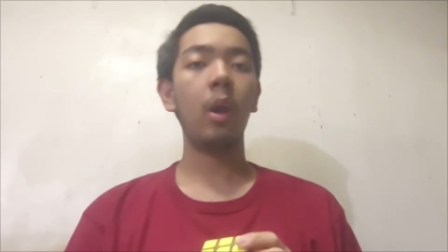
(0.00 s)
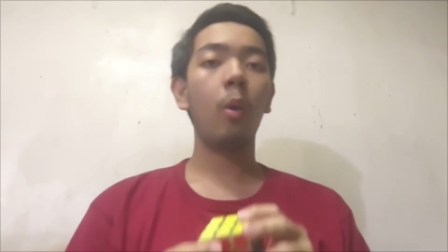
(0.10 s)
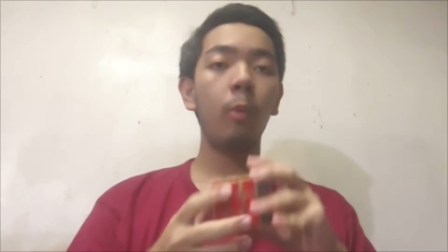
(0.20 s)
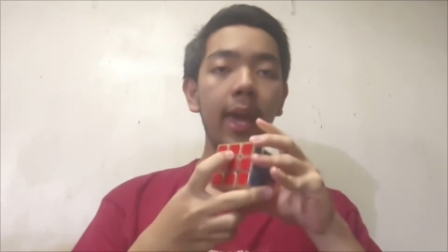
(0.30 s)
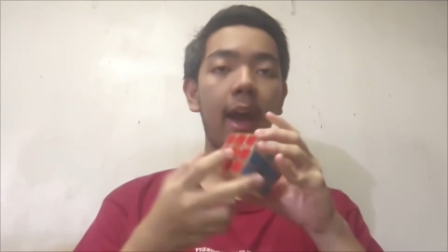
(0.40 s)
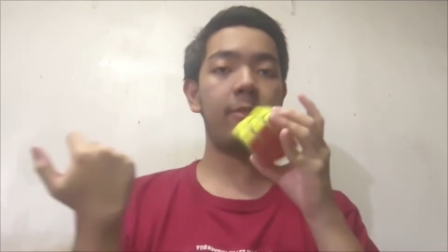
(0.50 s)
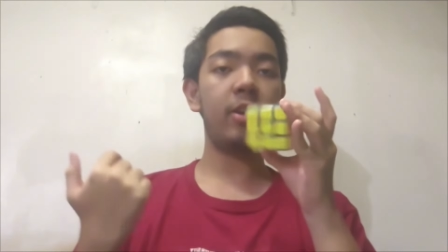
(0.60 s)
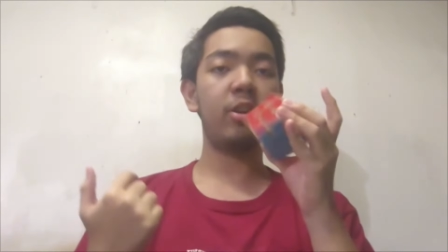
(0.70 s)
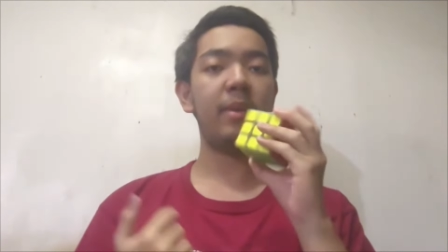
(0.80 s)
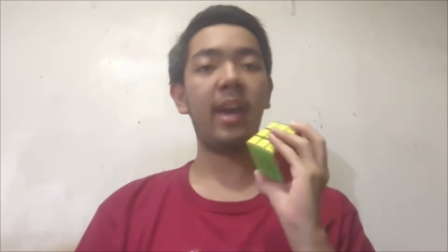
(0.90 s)
What I have
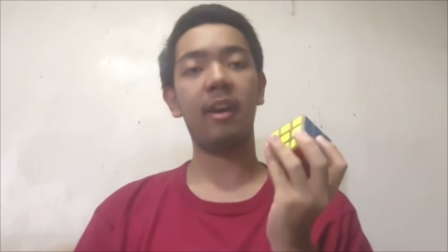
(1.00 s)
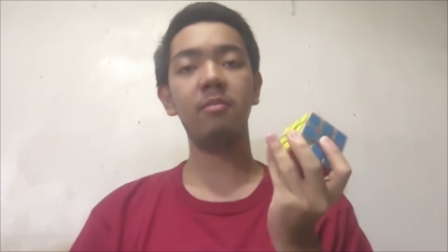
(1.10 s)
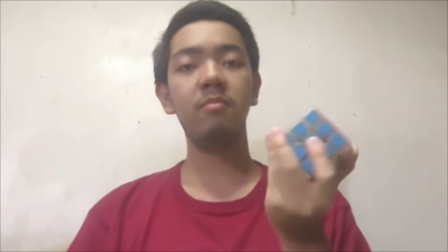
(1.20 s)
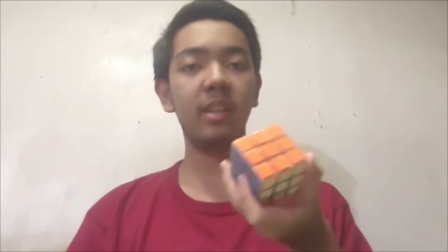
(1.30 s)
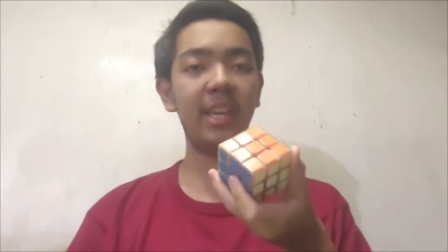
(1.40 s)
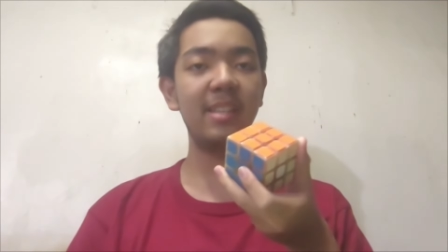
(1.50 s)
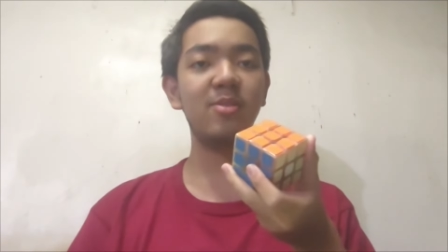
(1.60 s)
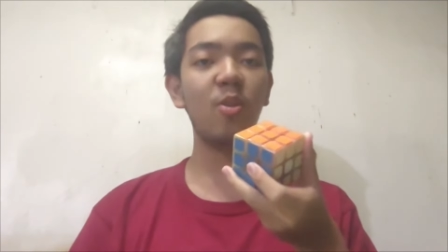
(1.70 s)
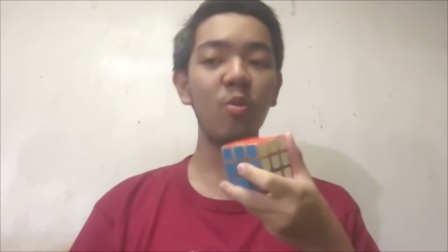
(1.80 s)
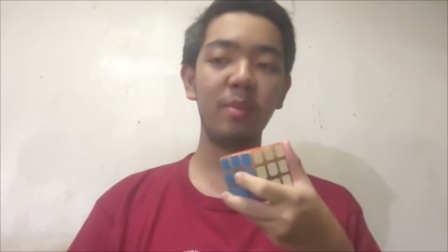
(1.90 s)
here in my hand is
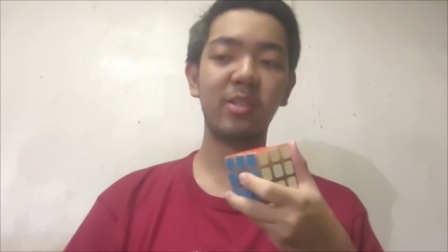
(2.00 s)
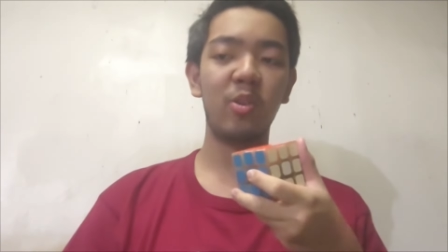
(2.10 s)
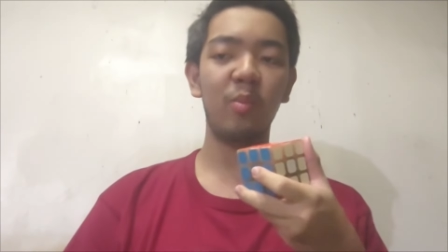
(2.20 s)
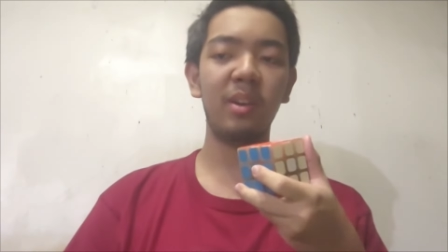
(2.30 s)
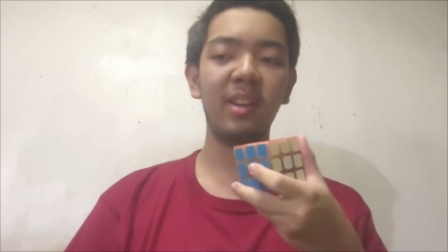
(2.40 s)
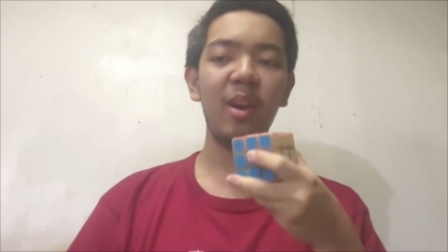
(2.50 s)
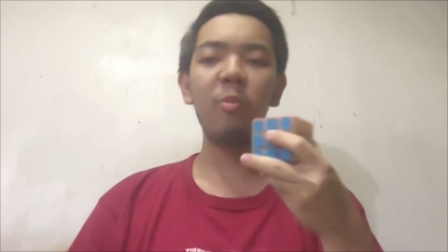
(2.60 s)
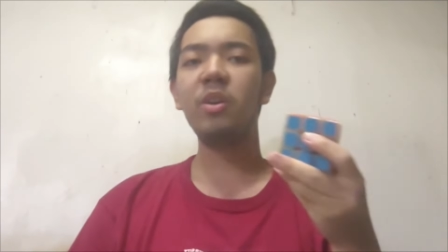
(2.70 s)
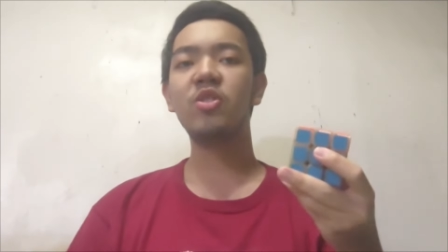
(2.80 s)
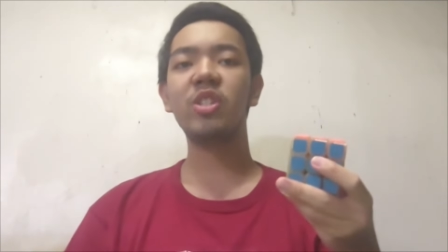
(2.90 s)
a Rubik's Cube,
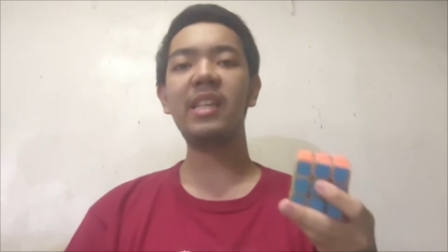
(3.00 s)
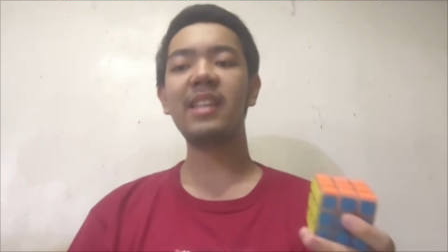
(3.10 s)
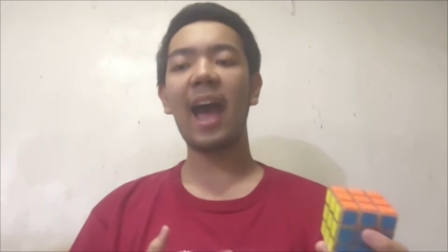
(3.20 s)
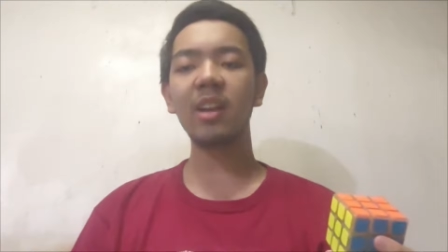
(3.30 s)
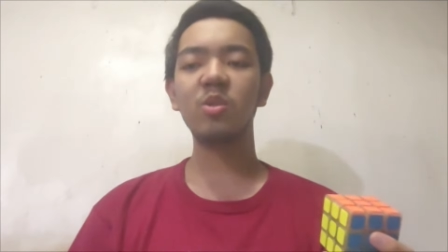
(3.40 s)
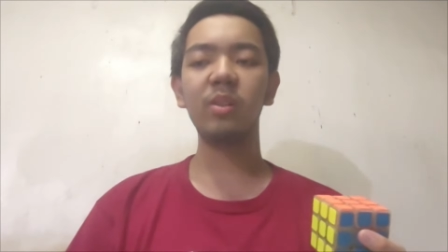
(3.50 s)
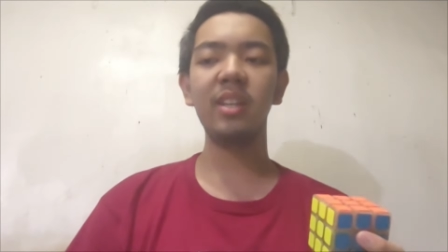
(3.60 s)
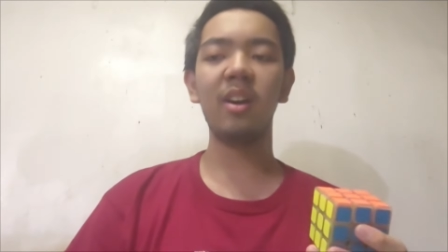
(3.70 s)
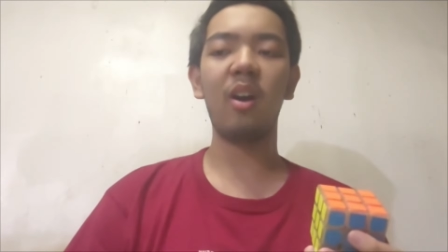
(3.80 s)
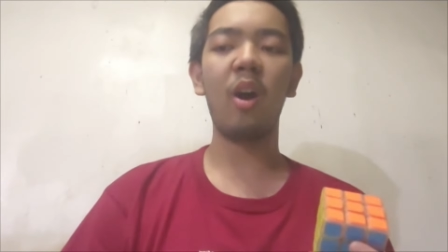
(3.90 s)
which is
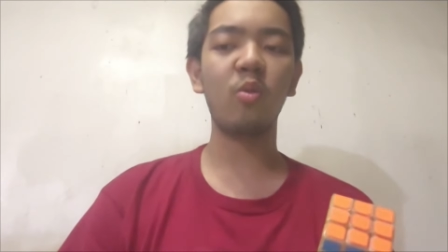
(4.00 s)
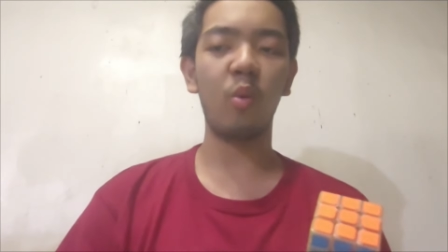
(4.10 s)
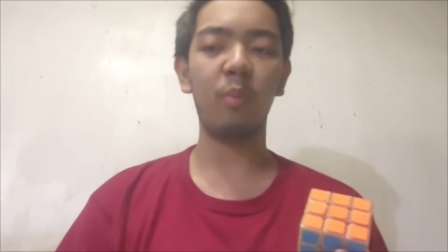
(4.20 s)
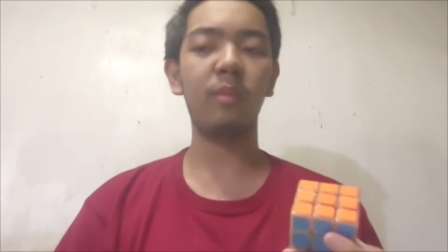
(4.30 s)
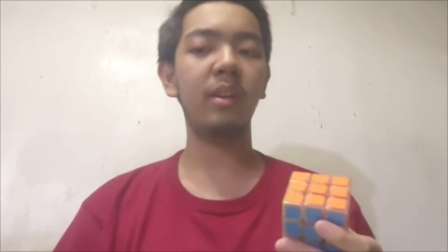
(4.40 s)
actually a group.